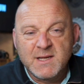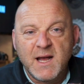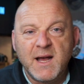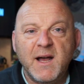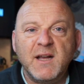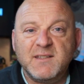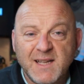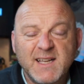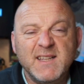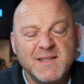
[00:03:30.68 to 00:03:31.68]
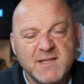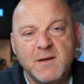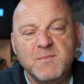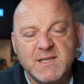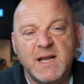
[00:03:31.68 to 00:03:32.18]
I think this
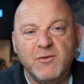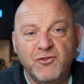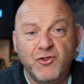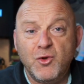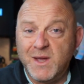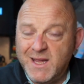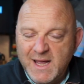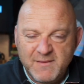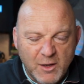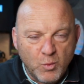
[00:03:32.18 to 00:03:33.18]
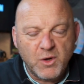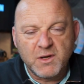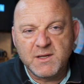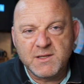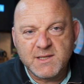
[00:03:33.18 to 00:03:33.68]
comes down to, again, that
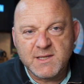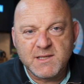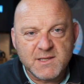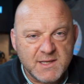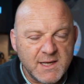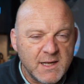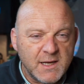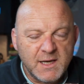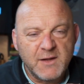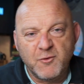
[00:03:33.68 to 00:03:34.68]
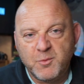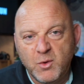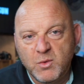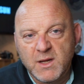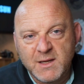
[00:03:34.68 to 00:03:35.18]
word consistency,
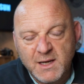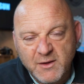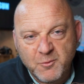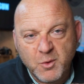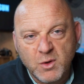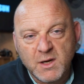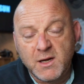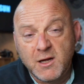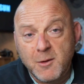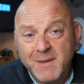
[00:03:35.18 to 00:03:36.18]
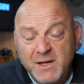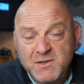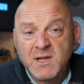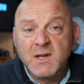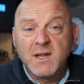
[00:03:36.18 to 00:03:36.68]
Liverpool. I think Liverpool are going to come
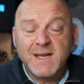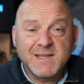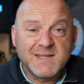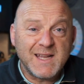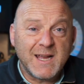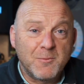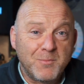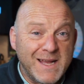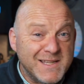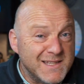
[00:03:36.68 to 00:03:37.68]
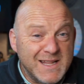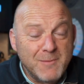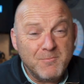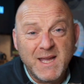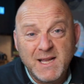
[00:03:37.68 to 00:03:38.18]
out in second place, and
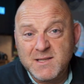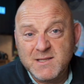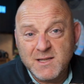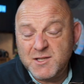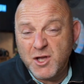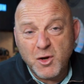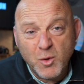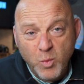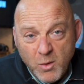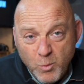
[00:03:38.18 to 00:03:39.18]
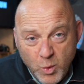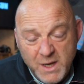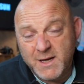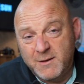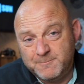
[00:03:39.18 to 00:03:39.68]
that means there's only one
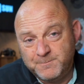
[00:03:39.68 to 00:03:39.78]
winner.